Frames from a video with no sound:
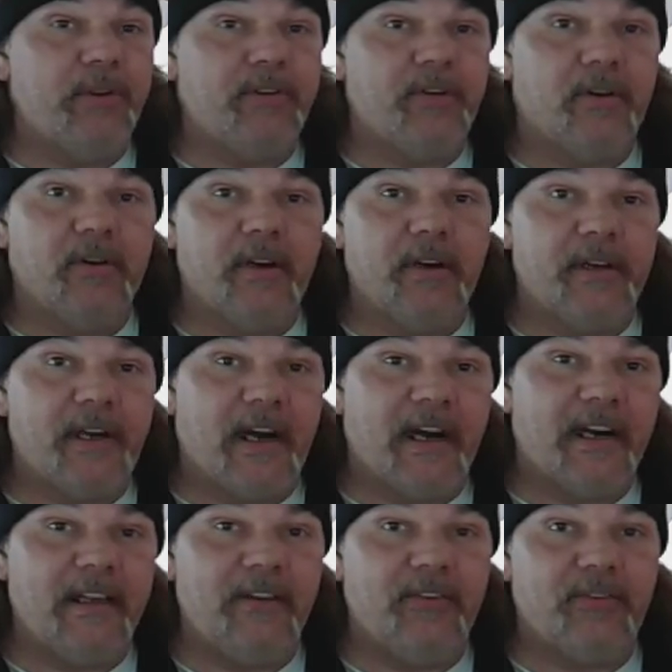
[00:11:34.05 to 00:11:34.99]
it turned into
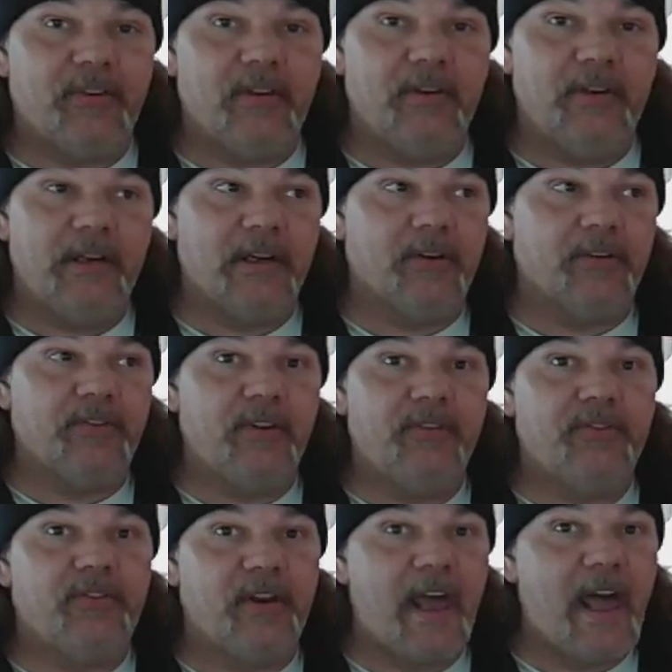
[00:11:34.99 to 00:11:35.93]
ice near
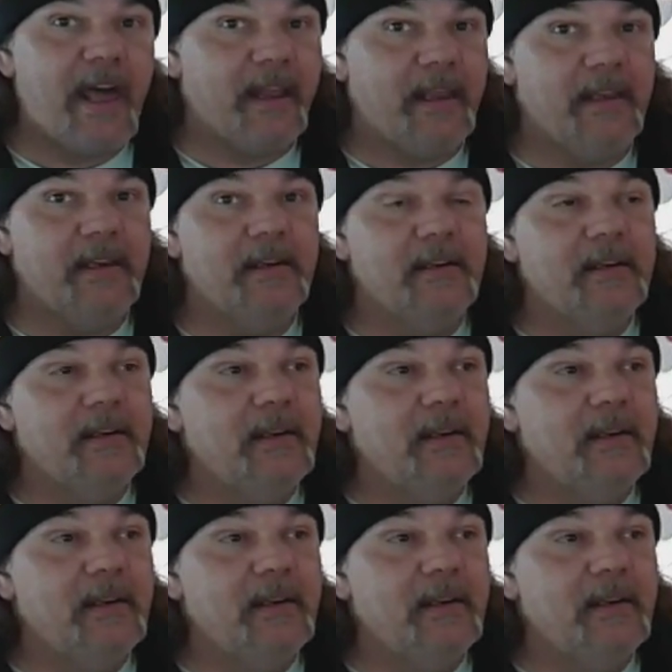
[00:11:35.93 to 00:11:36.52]
Cincinnati.